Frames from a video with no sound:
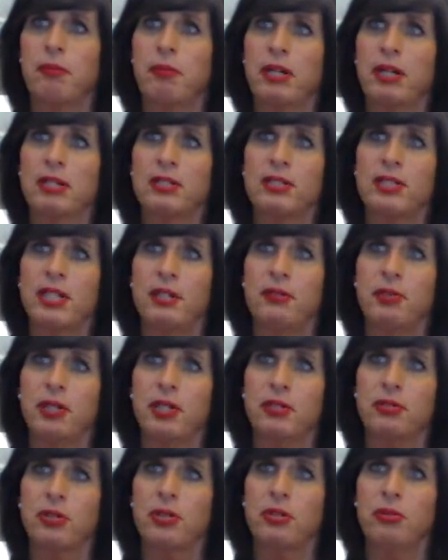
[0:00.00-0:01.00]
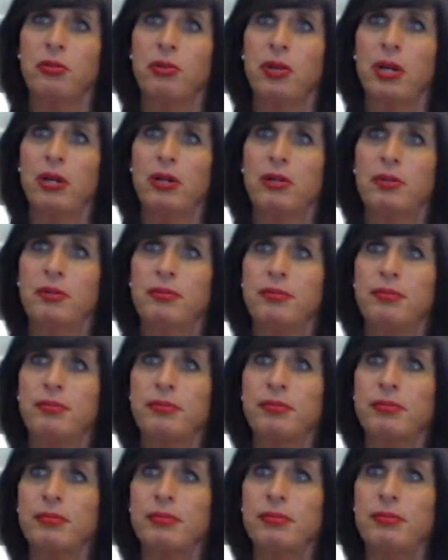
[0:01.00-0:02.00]
because they recruit well.
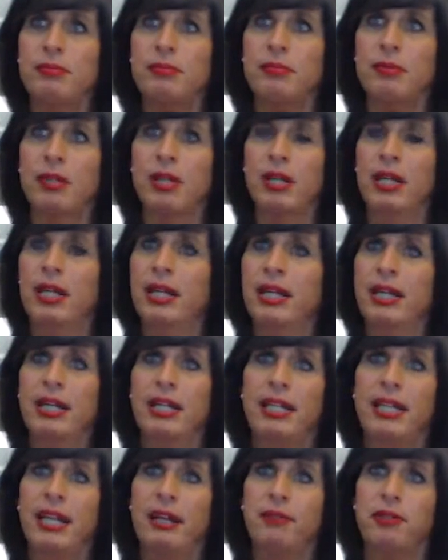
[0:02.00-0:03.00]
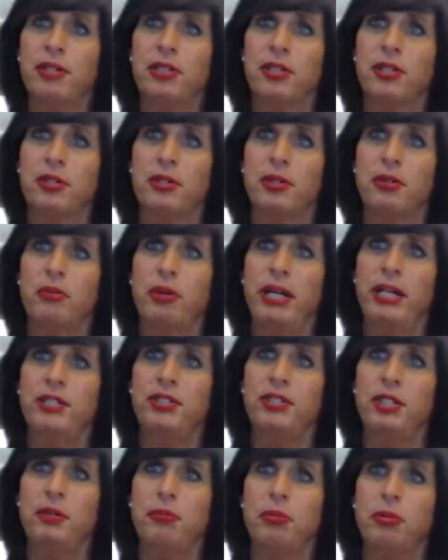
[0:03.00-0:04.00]
Never do a
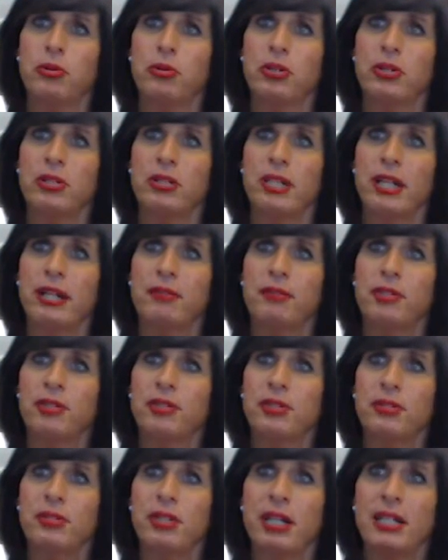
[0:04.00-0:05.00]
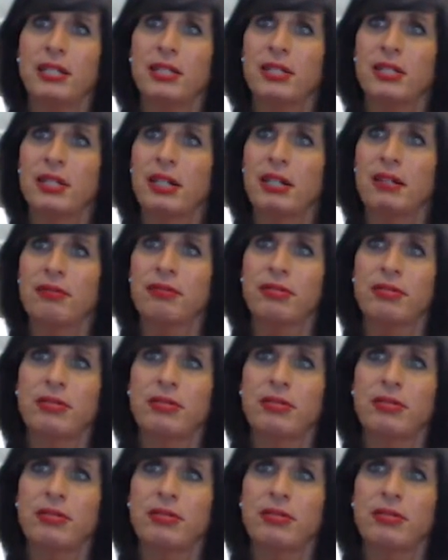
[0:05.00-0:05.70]
Ouija board. Never do that stuff